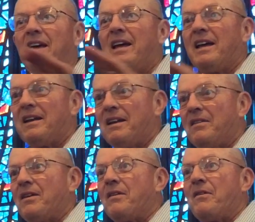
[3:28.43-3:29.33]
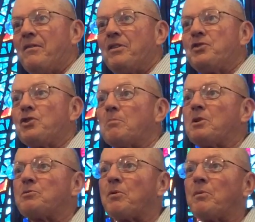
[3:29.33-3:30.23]
and the
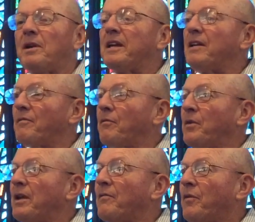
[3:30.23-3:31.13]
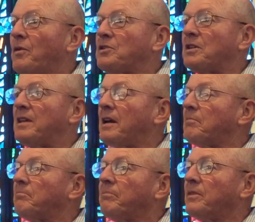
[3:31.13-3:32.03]
Germans were really reinforcing
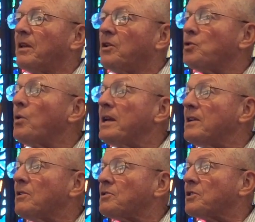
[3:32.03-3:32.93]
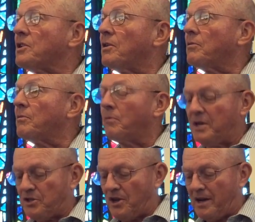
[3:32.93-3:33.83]
that 20 years ago,
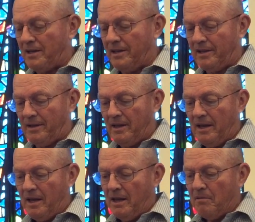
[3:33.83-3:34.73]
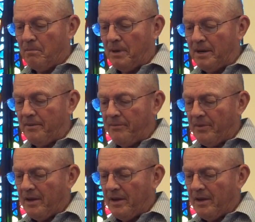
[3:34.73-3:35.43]
recycling. But